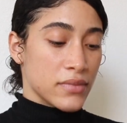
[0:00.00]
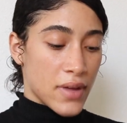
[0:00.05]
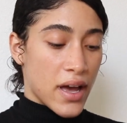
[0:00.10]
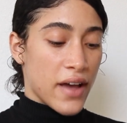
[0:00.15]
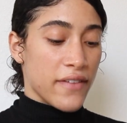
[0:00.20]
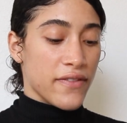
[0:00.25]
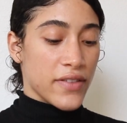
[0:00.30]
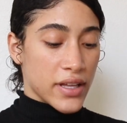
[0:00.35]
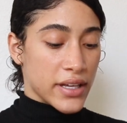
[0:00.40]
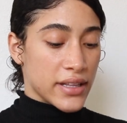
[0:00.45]

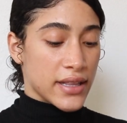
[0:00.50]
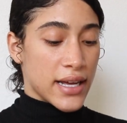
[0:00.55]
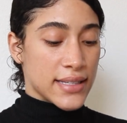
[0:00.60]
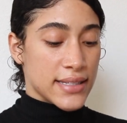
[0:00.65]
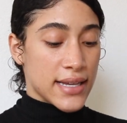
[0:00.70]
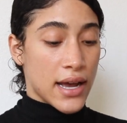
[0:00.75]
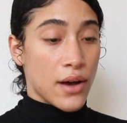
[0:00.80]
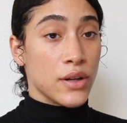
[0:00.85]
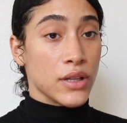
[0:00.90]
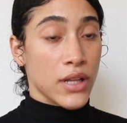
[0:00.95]
I feel like that's
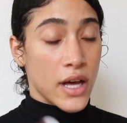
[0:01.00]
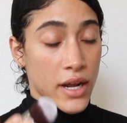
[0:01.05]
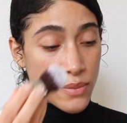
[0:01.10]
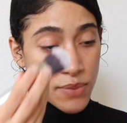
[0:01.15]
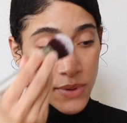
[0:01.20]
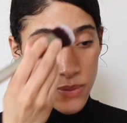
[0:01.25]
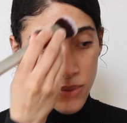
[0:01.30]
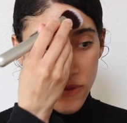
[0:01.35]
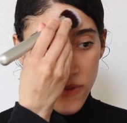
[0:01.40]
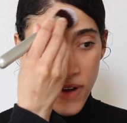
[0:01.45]
how a lot of
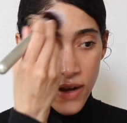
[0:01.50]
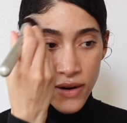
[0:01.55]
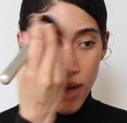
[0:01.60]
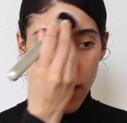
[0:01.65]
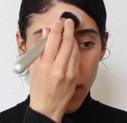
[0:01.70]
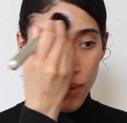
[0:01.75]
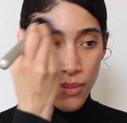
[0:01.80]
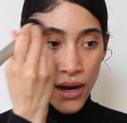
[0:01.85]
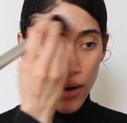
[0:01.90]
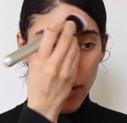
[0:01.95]
people found out
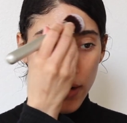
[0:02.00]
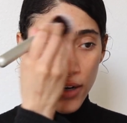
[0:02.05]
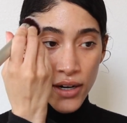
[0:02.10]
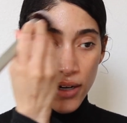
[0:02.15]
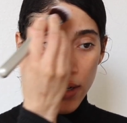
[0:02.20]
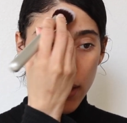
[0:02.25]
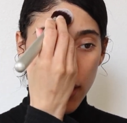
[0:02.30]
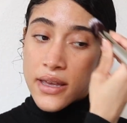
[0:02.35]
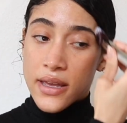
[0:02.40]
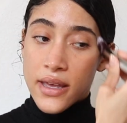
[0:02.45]
about
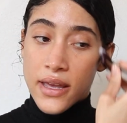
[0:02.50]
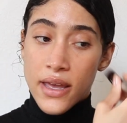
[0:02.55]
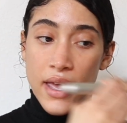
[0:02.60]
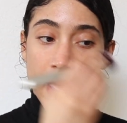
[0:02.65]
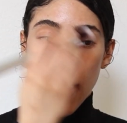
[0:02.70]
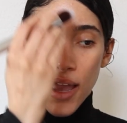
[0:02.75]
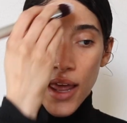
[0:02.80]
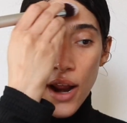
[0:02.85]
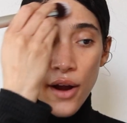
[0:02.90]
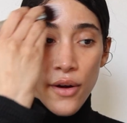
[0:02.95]
her.
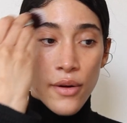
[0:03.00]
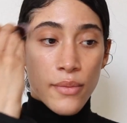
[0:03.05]
And I